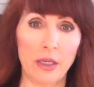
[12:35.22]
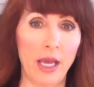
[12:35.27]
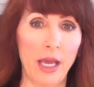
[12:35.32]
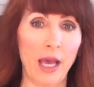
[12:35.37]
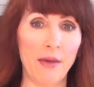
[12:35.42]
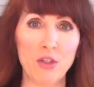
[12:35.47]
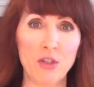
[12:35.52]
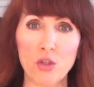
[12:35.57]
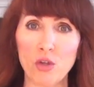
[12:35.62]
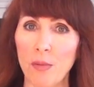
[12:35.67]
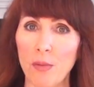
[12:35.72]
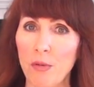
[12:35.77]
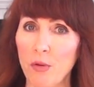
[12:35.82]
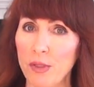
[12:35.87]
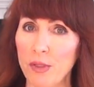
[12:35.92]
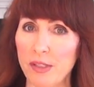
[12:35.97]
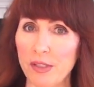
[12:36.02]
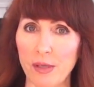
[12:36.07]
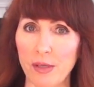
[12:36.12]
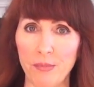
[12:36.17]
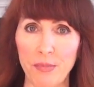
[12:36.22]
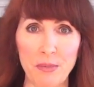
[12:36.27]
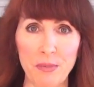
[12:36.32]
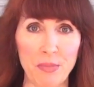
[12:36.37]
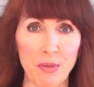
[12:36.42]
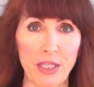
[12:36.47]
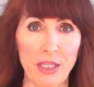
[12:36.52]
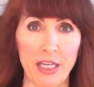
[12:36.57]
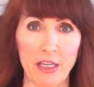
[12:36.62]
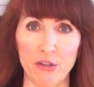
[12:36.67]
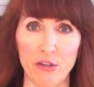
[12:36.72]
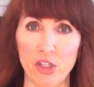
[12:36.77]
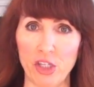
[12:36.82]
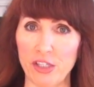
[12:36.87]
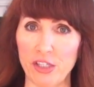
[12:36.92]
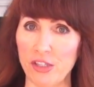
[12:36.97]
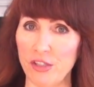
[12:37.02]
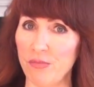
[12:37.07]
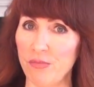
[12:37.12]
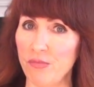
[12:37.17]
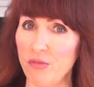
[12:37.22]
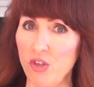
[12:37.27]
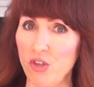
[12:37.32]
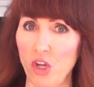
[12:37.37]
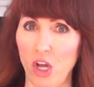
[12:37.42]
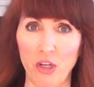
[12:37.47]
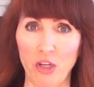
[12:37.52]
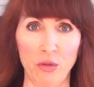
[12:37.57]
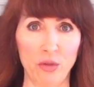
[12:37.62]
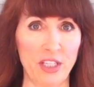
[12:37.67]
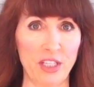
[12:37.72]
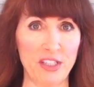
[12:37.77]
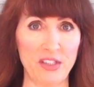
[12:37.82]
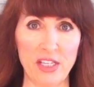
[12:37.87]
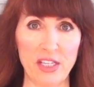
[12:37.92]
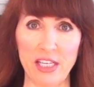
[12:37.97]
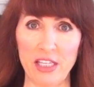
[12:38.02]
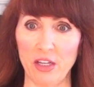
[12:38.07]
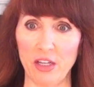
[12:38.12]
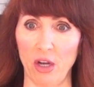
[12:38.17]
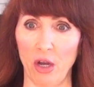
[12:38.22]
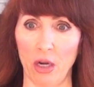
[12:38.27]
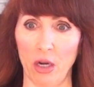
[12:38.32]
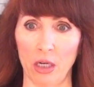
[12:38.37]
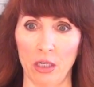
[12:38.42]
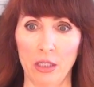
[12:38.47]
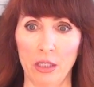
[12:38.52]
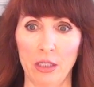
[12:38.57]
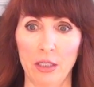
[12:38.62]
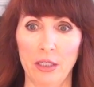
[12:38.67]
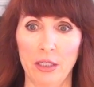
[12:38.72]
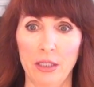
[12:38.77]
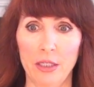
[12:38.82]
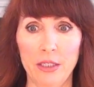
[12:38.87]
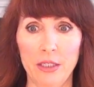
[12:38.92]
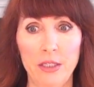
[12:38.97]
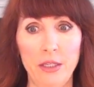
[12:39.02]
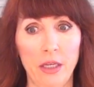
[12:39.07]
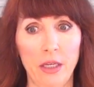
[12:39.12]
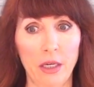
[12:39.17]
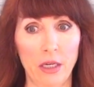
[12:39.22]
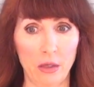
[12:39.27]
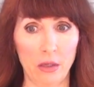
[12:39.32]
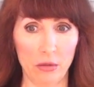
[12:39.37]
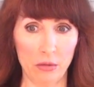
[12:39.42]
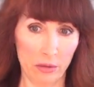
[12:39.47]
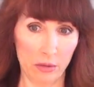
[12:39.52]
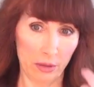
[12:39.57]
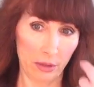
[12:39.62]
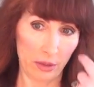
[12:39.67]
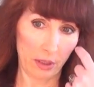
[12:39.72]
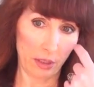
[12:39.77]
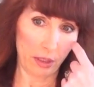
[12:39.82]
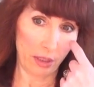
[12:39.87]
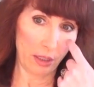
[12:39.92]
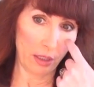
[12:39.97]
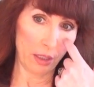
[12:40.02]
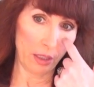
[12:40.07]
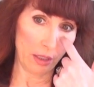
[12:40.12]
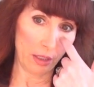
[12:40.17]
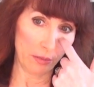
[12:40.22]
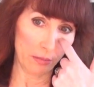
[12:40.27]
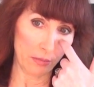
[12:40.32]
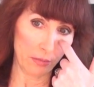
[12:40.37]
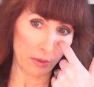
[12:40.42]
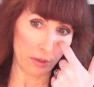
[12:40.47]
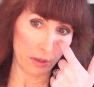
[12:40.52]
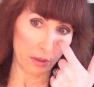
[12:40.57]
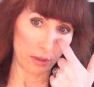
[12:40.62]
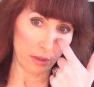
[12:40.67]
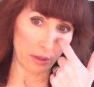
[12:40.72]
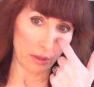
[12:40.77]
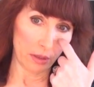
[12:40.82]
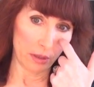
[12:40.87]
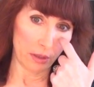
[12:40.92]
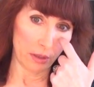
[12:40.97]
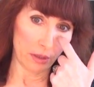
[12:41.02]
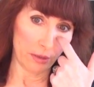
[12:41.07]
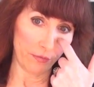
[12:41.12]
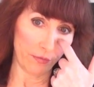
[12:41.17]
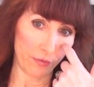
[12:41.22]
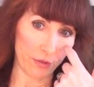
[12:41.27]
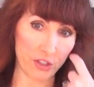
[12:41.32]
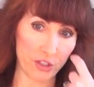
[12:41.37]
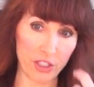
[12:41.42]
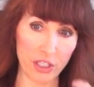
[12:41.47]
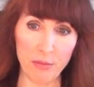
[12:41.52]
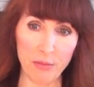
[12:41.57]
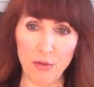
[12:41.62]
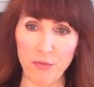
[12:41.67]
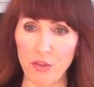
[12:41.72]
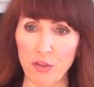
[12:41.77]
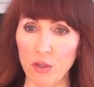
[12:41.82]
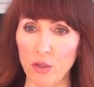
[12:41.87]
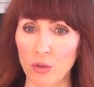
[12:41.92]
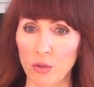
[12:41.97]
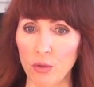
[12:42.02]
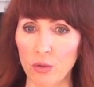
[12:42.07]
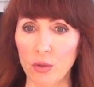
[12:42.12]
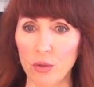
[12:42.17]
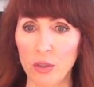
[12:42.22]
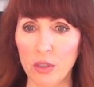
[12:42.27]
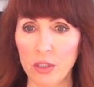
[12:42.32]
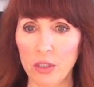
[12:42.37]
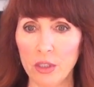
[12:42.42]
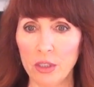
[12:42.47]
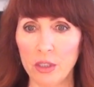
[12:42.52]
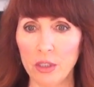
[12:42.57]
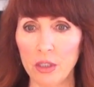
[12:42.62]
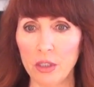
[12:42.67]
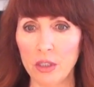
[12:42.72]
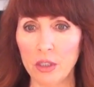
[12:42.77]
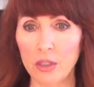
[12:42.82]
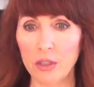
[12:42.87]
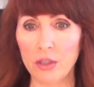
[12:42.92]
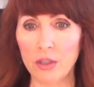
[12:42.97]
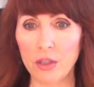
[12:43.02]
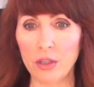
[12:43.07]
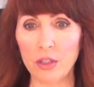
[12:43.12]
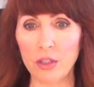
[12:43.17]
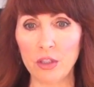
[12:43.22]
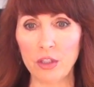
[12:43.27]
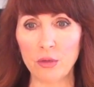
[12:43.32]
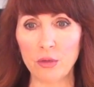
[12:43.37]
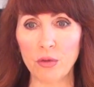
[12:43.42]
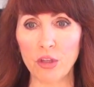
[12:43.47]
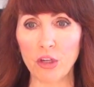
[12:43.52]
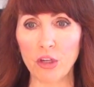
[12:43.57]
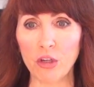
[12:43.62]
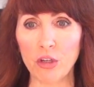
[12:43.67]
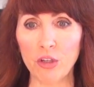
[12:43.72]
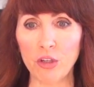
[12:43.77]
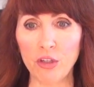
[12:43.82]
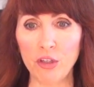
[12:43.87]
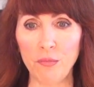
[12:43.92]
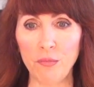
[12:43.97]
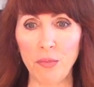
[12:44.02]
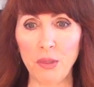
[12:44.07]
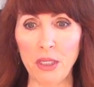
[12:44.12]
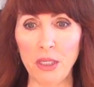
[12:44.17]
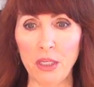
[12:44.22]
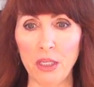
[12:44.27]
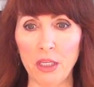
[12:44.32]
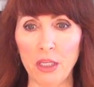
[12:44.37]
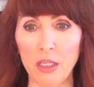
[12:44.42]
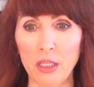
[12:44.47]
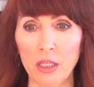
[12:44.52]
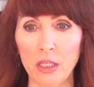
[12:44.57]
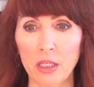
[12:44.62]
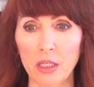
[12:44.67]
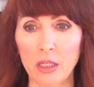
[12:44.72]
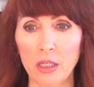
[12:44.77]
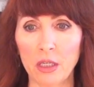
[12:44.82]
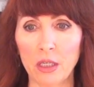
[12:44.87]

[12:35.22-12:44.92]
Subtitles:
having trouble with some people that are just not who they say they are. Now, for some of you, there could be,